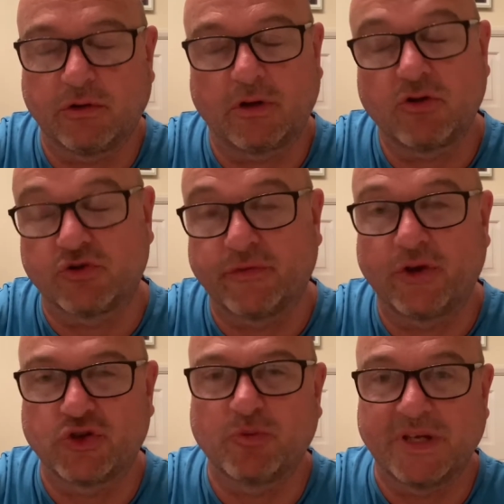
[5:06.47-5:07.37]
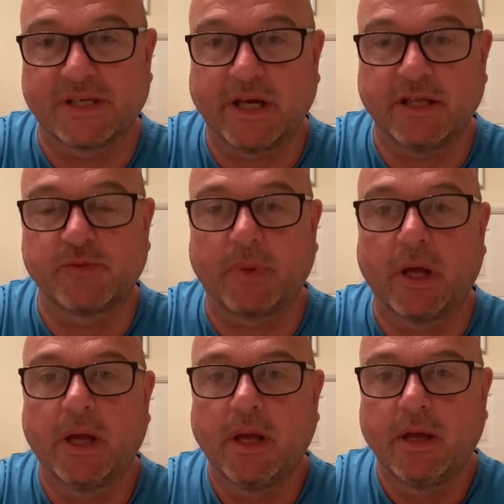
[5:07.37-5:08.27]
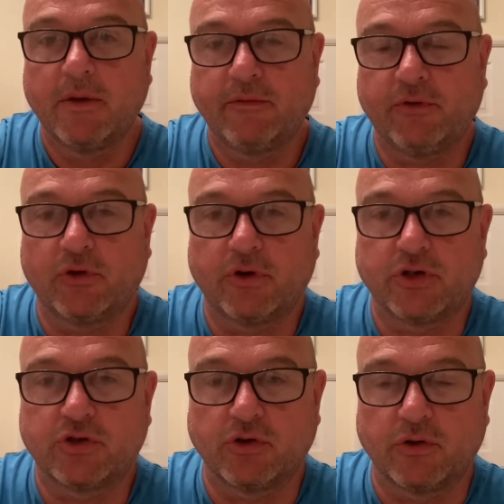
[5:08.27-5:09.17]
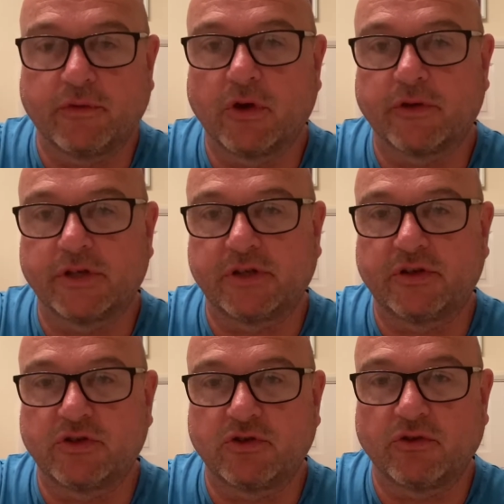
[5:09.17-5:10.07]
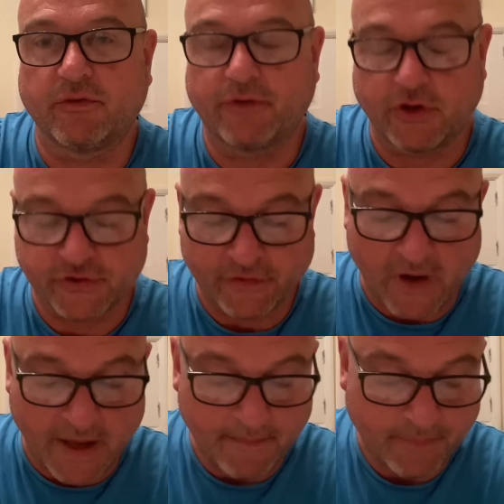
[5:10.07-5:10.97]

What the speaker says: controversial me saying this, but Fury should have got the decision on the first fight.